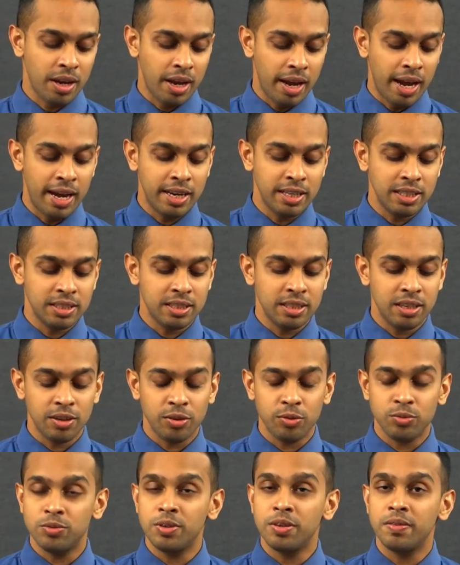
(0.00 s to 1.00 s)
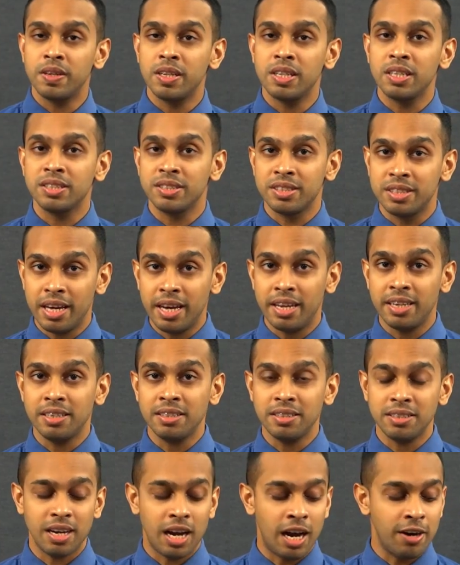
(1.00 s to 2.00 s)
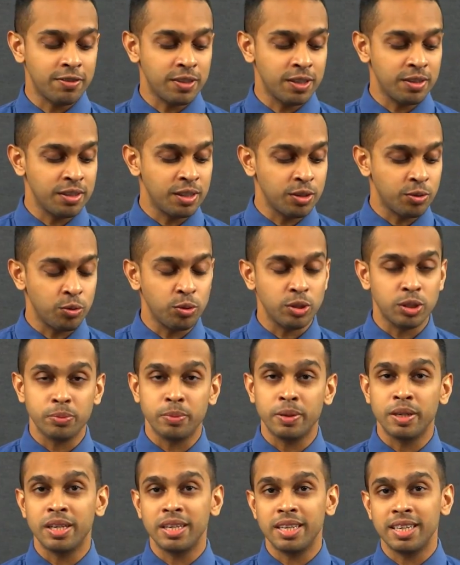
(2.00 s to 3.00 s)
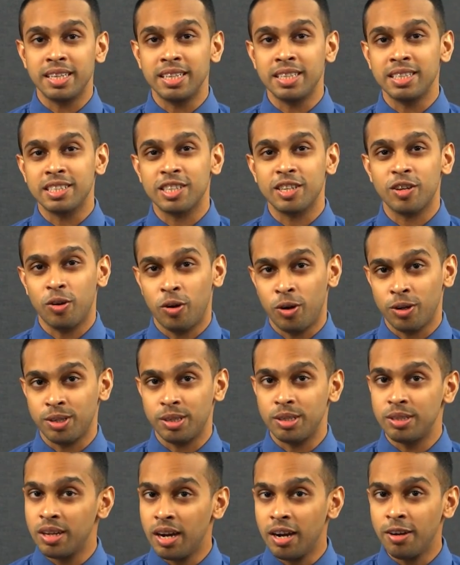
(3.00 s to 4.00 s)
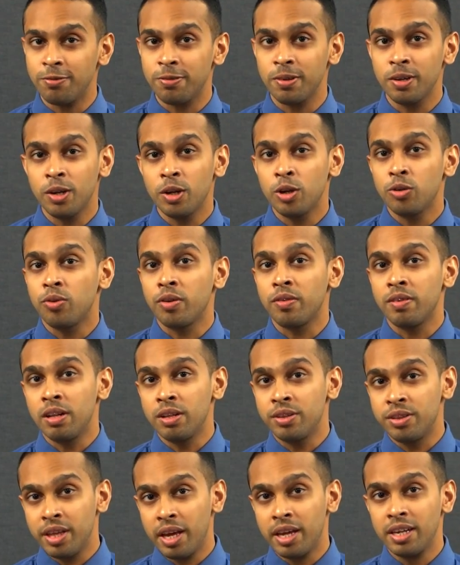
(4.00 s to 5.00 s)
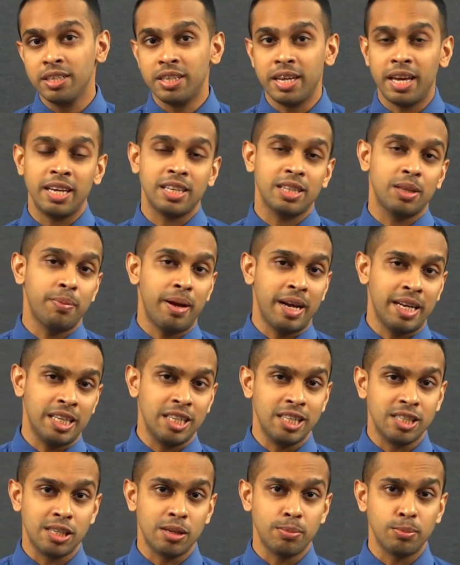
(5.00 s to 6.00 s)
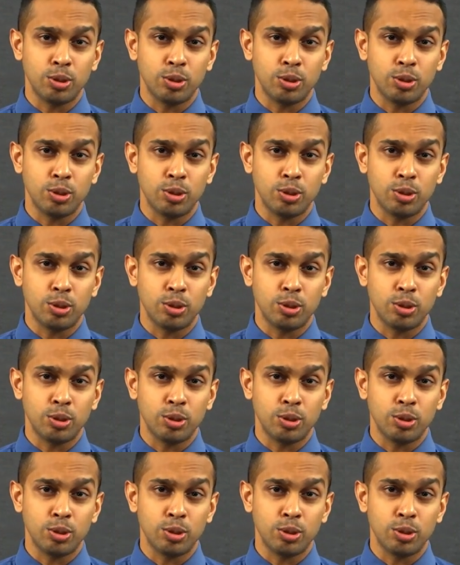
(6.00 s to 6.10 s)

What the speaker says: and we will then, after the crucible is hot enough, we will then take the magnesium